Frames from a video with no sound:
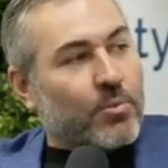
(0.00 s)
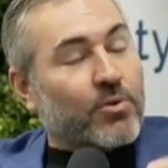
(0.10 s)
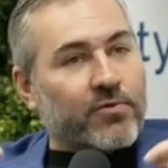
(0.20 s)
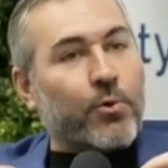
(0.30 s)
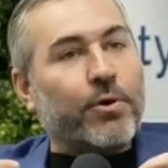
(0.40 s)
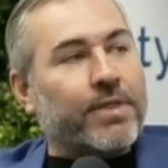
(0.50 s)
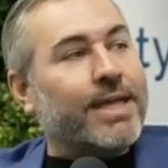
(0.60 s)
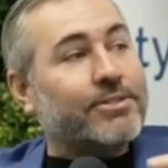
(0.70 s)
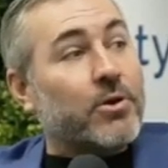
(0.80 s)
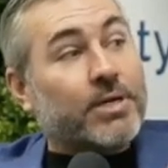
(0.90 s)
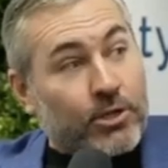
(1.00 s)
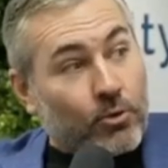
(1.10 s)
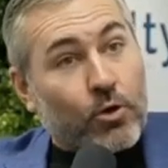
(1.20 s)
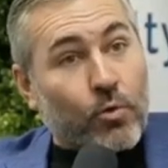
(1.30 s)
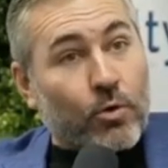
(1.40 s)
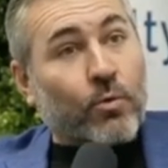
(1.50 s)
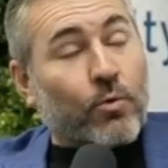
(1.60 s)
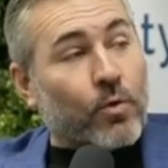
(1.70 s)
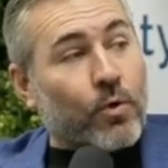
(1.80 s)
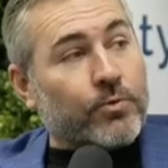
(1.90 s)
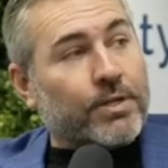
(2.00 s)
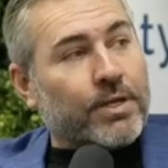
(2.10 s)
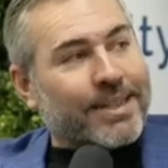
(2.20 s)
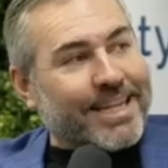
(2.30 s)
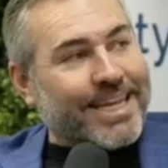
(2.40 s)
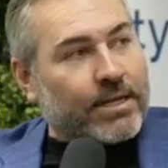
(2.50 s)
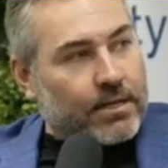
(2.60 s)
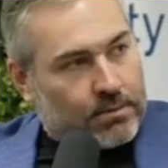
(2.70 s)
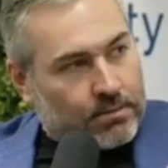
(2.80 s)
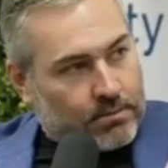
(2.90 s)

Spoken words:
before they turn it into a quote unquote lead.